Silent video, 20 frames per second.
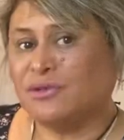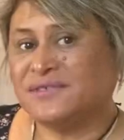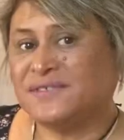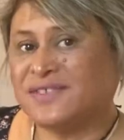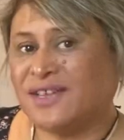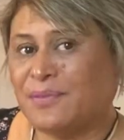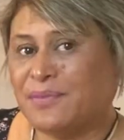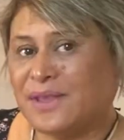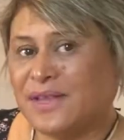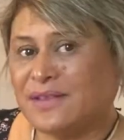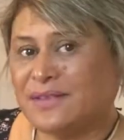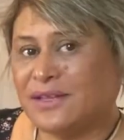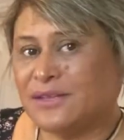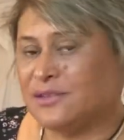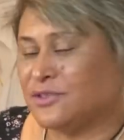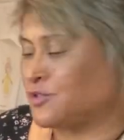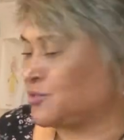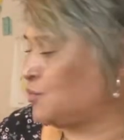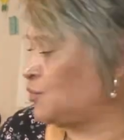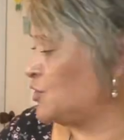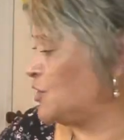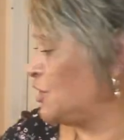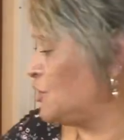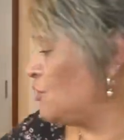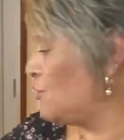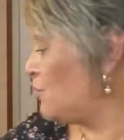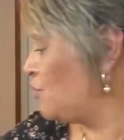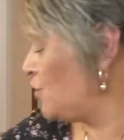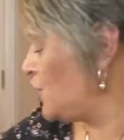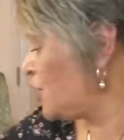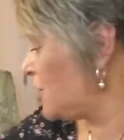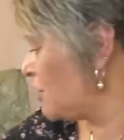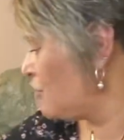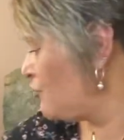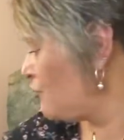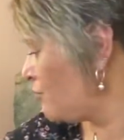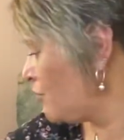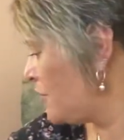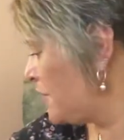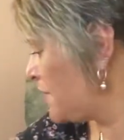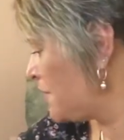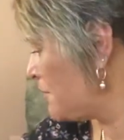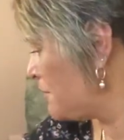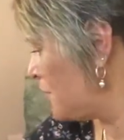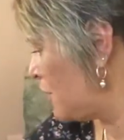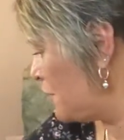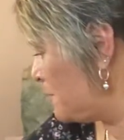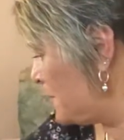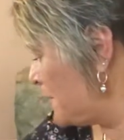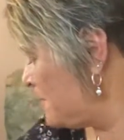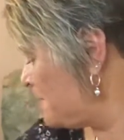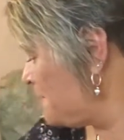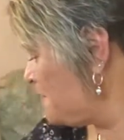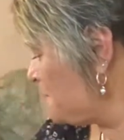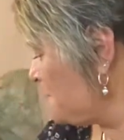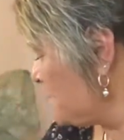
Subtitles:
something that you're working through at the moment.